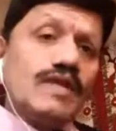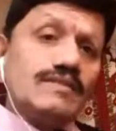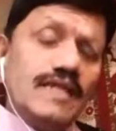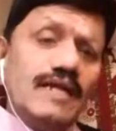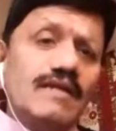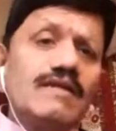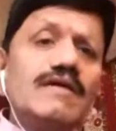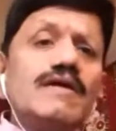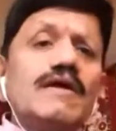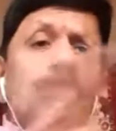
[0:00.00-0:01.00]
Then
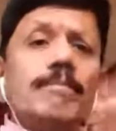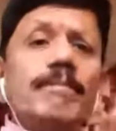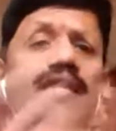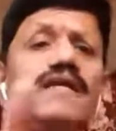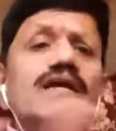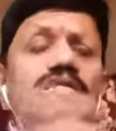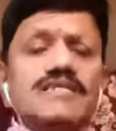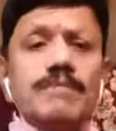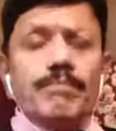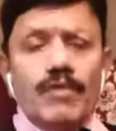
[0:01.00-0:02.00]

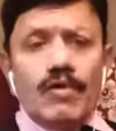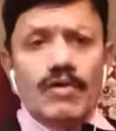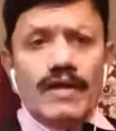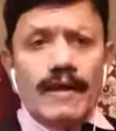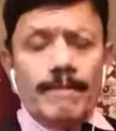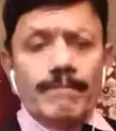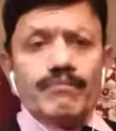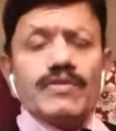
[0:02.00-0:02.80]
mentorship program.